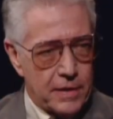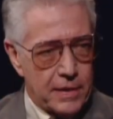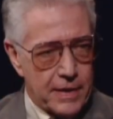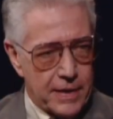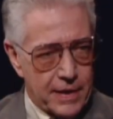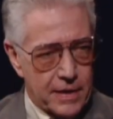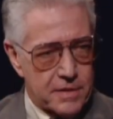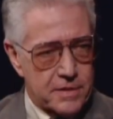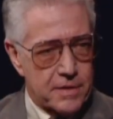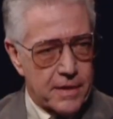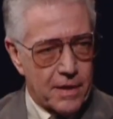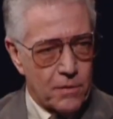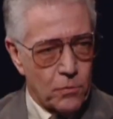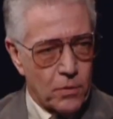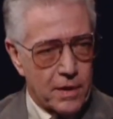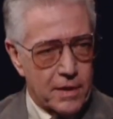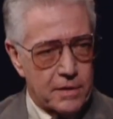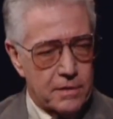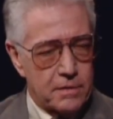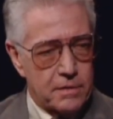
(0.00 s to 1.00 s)
It has that
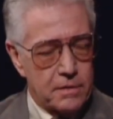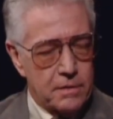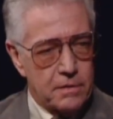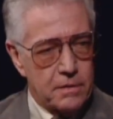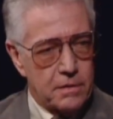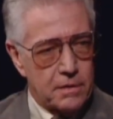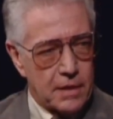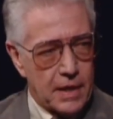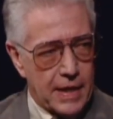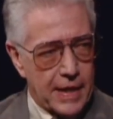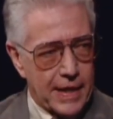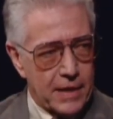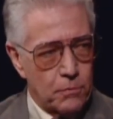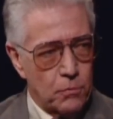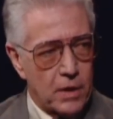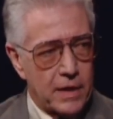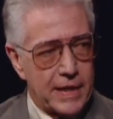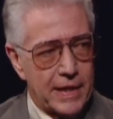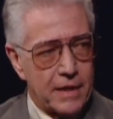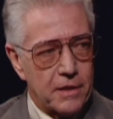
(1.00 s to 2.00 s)
one line
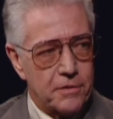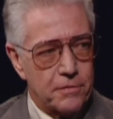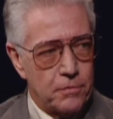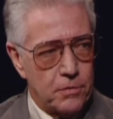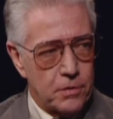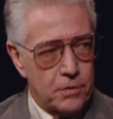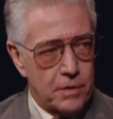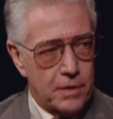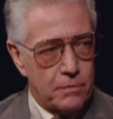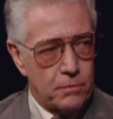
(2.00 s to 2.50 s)
running through it